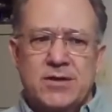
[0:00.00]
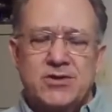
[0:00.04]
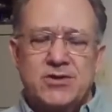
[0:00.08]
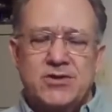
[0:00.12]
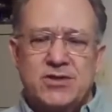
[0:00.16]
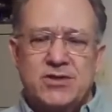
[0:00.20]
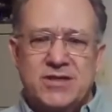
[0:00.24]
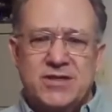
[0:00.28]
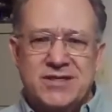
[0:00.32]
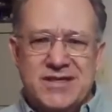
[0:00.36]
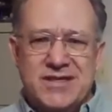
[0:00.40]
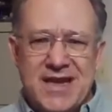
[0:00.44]

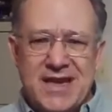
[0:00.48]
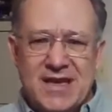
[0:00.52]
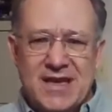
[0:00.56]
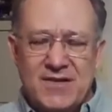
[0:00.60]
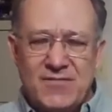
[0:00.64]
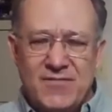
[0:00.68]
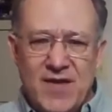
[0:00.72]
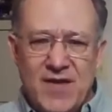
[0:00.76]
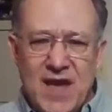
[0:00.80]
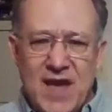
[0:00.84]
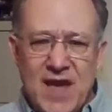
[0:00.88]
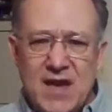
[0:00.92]
to take
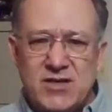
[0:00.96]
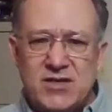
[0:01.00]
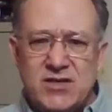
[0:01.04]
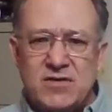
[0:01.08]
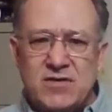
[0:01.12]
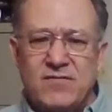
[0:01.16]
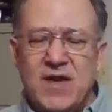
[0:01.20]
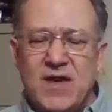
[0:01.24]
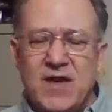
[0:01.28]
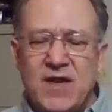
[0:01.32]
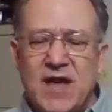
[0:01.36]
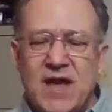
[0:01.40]
advantage
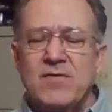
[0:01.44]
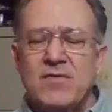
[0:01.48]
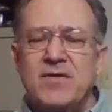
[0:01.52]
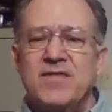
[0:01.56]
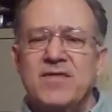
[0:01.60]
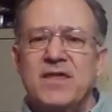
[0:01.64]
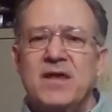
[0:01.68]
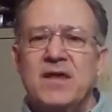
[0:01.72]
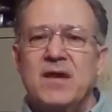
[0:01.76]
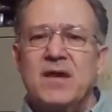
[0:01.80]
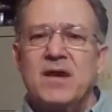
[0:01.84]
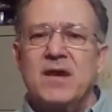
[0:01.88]
of
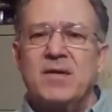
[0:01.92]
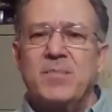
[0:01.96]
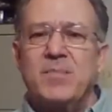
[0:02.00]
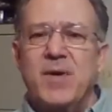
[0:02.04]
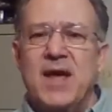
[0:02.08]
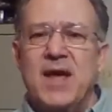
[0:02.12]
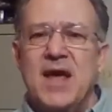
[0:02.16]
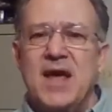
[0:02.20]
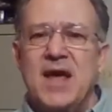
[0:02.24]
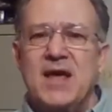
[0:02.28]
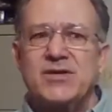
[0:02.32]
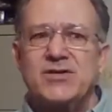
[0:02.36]
everything
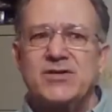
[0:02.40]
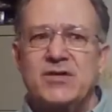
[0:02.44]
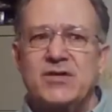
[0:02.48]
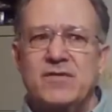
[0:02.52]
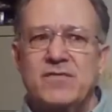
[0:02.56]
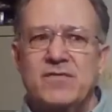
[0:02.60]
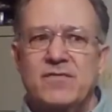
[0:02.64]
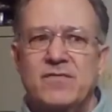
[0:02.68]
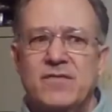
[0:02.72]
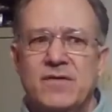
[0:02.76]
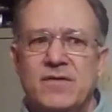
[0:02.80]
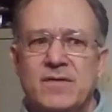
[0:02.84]

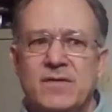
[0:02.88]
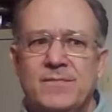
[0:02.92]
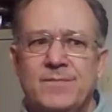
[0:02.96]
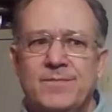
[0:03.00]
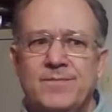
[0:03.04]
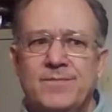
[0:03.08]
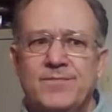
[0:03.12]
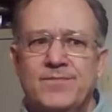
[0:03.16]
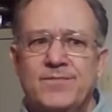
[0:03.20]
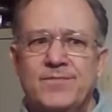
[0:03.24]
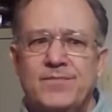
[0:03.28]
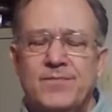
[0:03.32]
Onpassive
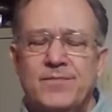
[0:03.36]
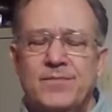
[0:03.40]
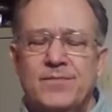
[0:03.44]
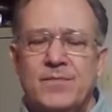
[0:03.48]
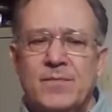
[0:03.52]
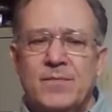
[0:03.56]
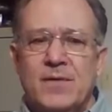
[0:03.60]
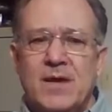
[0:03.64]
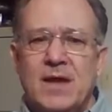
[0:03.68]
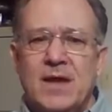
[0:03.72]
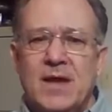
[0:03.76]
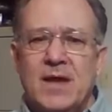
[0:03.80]

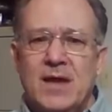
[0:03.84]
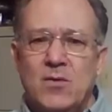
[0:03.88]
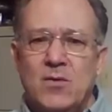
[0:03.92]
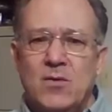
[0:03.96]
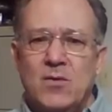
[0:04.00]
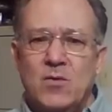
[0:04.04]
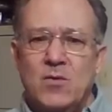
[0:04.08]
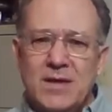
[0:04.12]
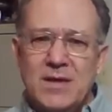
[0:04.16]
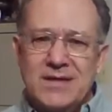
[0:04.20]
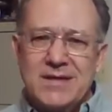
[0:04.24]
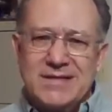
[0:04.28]
and
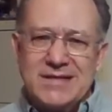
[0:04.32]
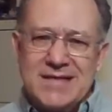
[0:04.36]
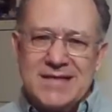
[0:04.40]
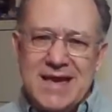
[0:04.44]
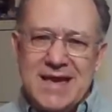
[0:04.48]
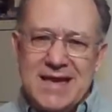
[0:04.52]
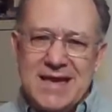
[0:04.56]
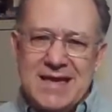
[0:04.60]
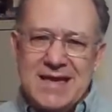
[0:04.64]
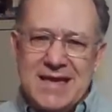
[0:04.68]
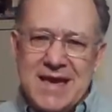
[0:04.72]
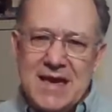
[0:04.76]
really
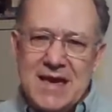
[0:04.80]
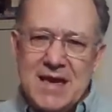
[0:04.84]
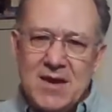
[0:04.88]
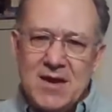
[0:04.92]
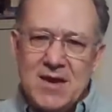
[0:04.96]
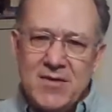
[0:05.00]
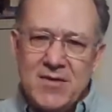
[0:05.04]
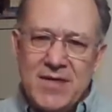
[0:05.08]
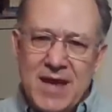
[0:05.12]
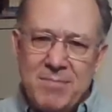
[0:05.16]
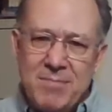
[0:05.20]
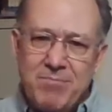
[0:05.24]
take
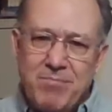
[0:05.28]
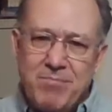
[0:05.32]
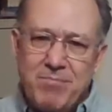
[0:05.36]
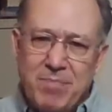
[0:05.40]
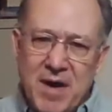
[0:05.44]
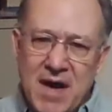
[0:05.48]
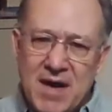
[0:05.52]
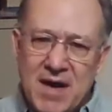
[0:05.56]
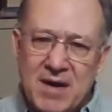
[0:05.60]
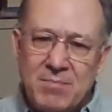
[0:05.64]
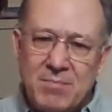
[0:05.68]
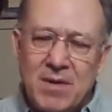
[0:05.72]
care of that
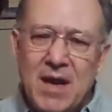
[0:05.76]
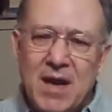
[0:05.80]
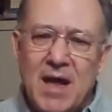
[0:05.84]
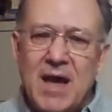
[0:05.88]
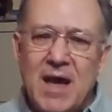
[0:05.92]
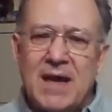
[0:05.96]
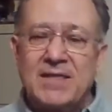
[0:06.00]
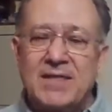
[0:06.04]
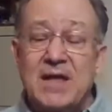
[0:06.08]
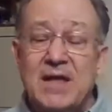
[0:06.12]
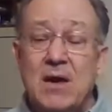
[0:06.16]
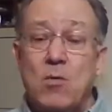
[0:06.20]
bottom
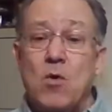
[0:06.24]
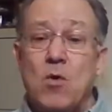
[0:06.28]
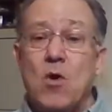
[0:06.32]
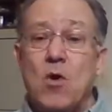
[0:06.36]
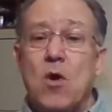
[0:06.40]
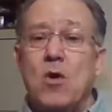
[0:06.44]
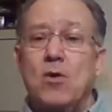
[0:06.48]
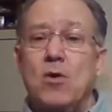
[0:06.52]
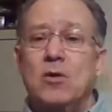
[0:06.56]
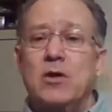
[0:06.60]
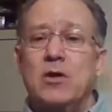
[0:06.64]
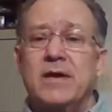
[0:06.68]
line that we're
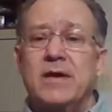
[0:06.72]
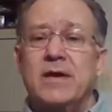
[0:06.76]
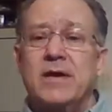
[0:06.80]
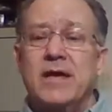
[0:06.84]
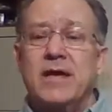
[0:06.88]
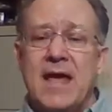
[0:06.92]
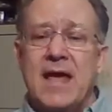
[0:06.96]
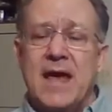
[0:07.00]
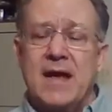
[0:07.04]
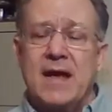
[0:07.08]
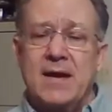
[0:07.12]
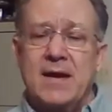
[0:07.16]
all
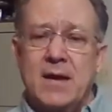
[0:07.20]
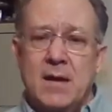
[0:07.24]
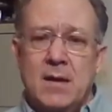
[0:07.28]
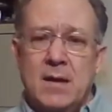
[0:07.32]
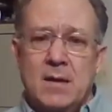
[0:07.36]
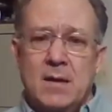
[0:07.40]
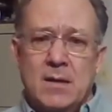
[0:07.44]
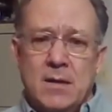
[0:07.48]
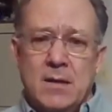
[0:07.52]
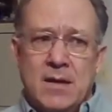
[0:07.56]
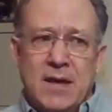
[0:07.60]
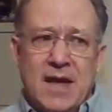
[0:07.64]
looking at
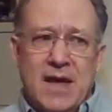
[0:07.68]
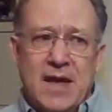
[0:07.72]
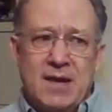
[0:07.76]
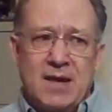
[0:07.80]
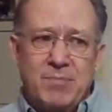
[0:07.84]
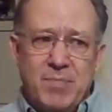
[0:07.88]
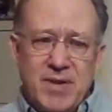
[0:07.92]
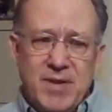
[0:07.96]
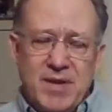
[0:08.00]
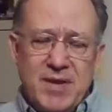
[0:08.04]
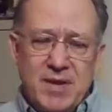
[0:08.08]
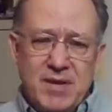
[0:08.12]

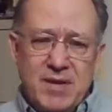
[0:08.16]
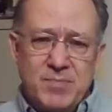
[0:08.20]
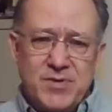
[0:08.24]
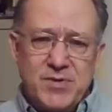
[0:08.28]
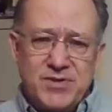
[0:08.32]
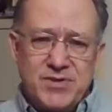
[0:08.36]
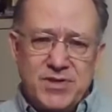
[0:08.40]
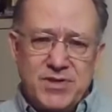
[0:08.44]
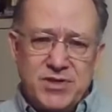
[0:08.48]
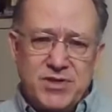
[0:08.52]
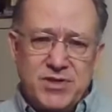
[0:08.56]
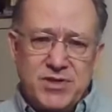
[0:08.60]
and be in a
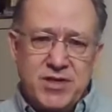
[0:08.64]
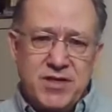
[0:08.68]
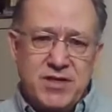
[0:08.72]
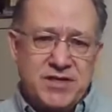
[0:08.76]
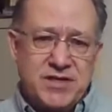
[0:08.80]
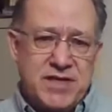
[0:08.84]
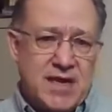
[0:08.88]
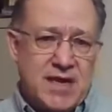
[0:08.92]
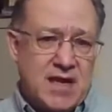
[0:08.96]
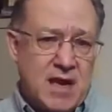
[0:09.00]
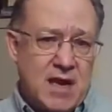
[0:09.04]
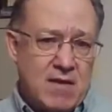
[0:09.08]
position to
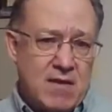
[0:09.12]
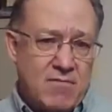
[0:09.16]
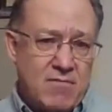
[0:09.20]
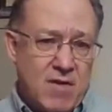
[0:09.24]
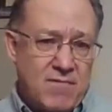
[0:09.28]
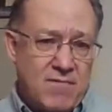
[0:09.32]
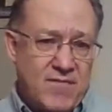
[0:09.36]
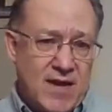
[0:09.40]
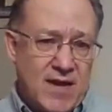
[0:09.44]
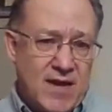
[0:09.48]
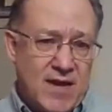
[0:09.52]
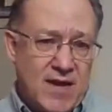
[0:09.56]
take care of
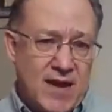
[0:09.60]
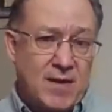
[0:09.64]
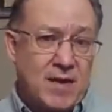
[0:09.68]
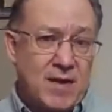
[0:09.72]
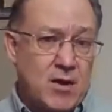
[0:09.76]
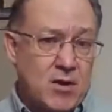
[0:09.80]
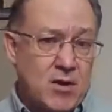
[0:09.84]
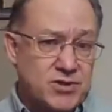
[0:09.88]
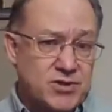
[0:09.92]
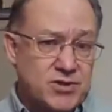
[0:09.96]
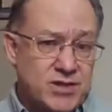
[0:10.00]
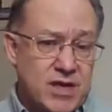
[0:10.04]
our
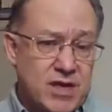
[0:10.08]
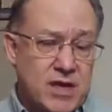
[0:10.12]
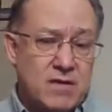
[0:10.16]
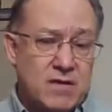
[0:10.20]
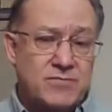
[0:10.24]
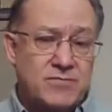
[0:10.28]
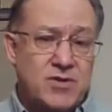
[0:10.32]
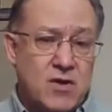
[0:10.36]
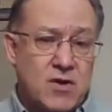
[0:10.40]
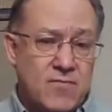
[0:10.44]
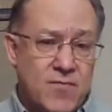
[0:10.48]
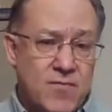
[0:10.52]
family,
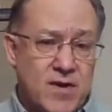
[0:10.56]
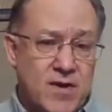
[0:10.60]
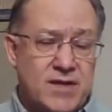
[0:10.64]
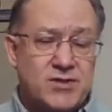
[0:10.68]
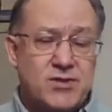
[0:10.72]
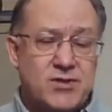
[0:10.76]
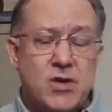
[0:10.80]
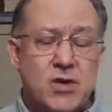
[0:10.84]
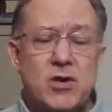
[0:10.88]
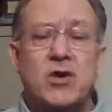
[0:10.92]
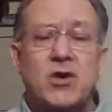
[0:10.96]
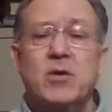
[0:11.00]
ourselves, our
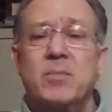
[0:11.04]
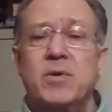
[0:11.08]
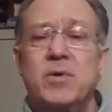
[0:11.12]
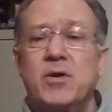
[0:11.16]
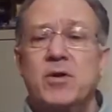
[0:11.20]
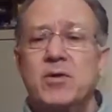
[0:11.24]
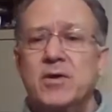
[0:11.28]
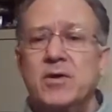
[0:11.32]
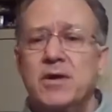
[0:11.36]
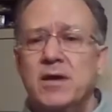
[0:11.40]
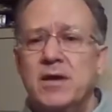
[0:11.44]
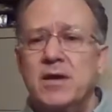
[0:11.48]
friends, our
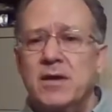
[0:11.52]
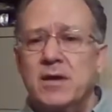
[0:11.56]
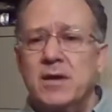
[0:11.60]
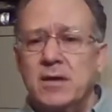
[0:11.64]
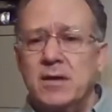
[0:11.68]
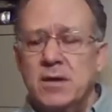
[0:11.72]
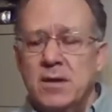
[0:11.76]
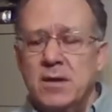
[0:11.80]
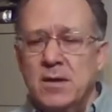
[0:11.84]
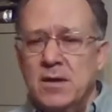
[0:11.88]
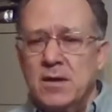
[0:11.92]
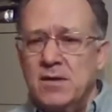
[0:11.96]
community.
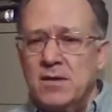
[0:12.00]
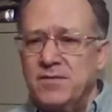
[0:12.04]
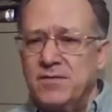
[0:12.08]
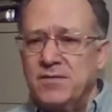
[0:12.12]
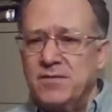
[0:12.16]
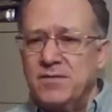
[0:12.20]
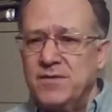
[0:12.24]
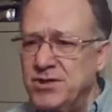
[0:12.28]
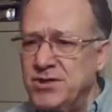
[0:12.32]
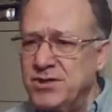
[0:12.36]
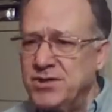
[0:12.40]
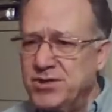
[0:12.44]

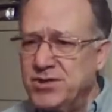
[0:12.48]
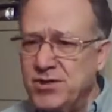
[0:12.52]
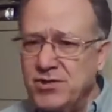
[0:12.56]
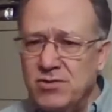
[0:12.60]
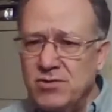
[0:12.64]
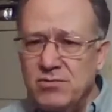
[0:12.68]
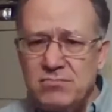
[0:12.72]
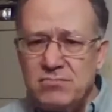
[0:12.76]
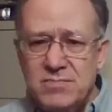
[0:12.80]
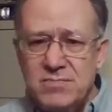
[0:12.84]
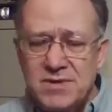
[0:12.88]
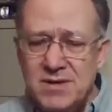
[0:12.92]
This is a
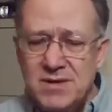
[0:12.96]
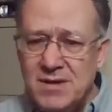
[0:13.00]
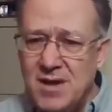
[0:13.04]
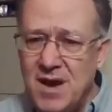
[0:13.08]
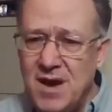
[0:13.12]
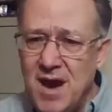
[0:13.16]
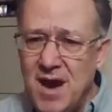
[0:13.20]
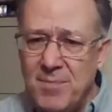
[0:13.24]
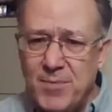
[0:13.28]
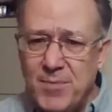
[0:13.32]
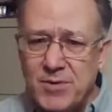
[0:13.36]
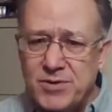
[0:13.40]
unique
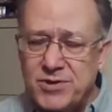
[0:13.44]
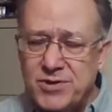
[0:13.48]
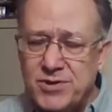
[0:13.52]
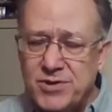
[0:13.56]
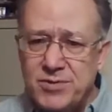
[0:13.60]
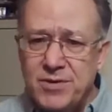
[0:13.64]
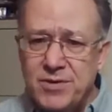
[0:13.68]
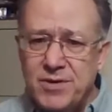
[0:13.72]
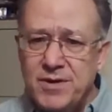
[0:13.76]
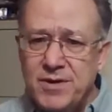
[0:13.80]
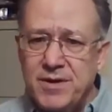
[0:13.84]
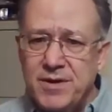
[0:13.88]

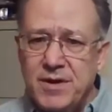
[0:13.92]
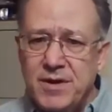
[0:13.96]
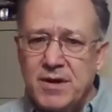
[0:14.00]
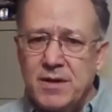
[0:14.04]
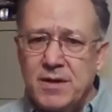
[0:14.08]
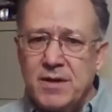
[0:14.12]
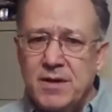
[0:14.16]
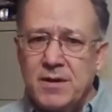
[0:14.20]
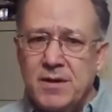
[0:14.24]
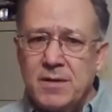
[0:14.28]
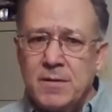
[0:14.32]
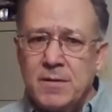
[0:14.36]
opportunity